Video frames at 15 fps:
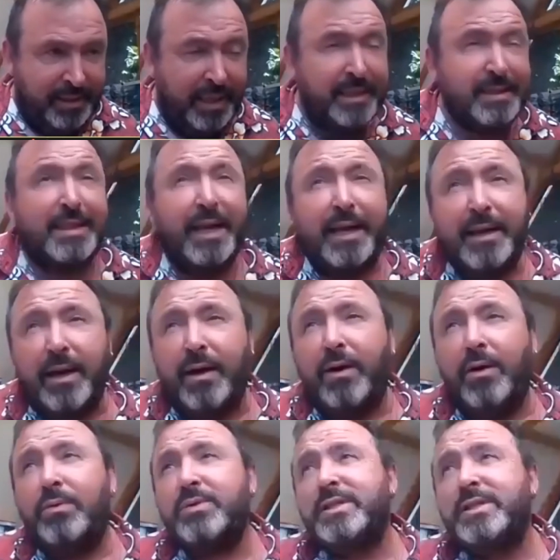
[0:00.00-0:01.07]
There's then a
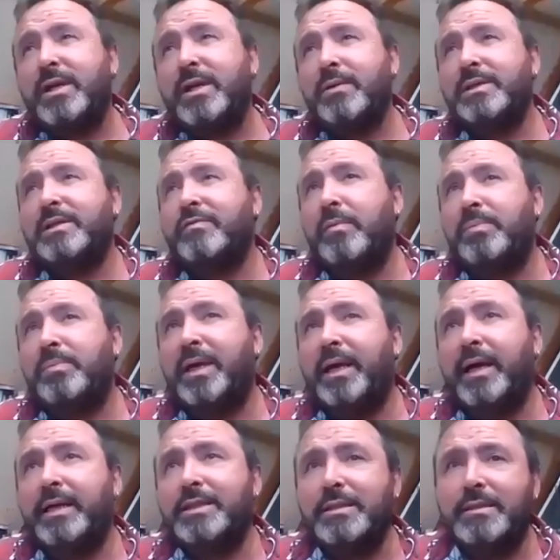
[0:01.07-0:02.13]
whole series of
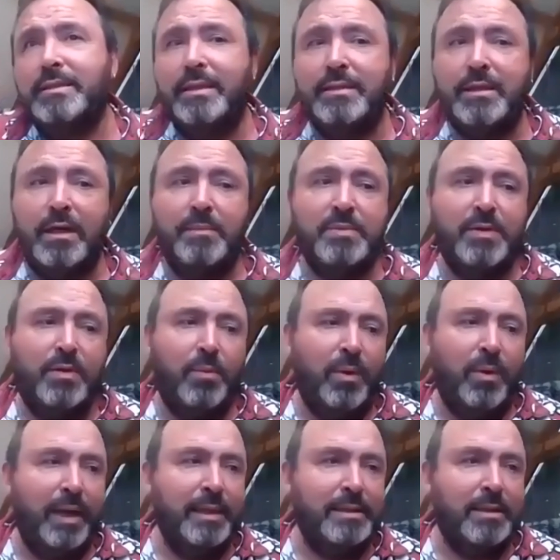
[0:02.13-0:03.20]
implications in terms of the
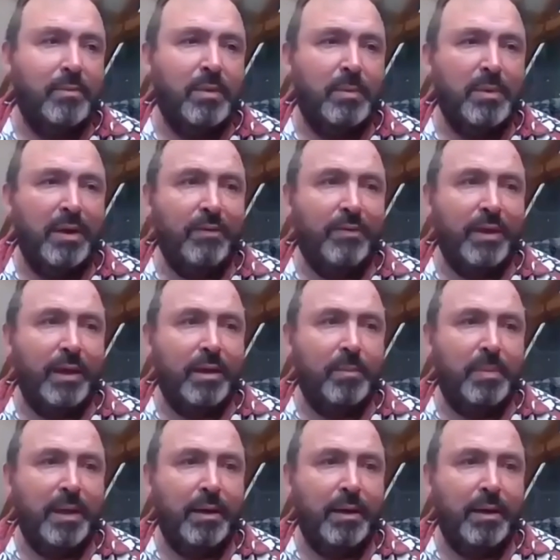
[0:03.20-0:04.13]
ways that we might think